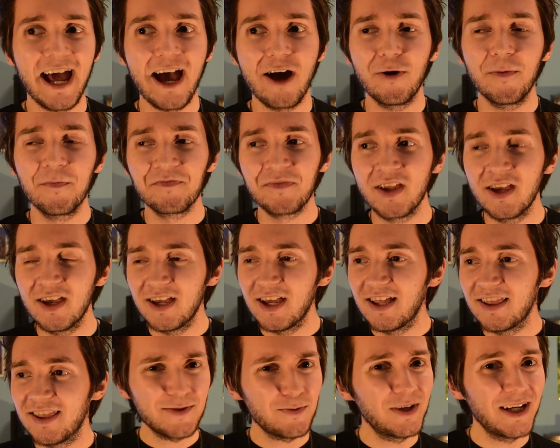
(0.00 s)
Now,
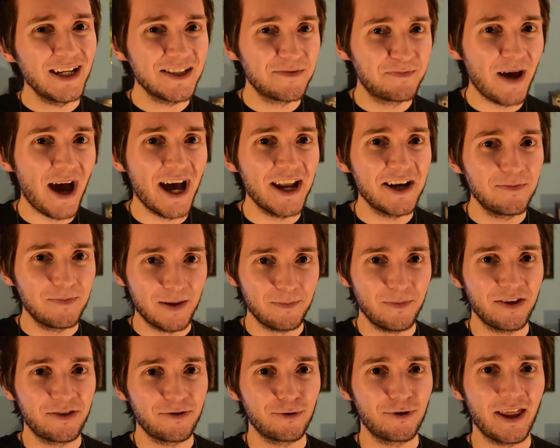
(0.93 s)
this one is bad,
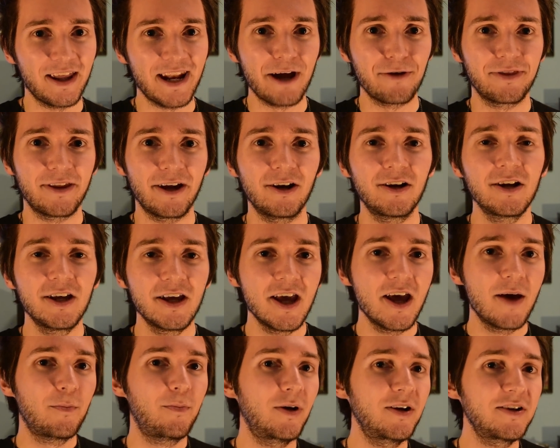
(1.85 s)
let me throw that out there,
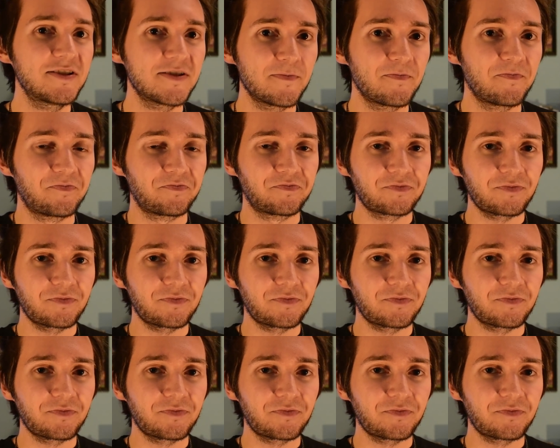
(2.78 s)
but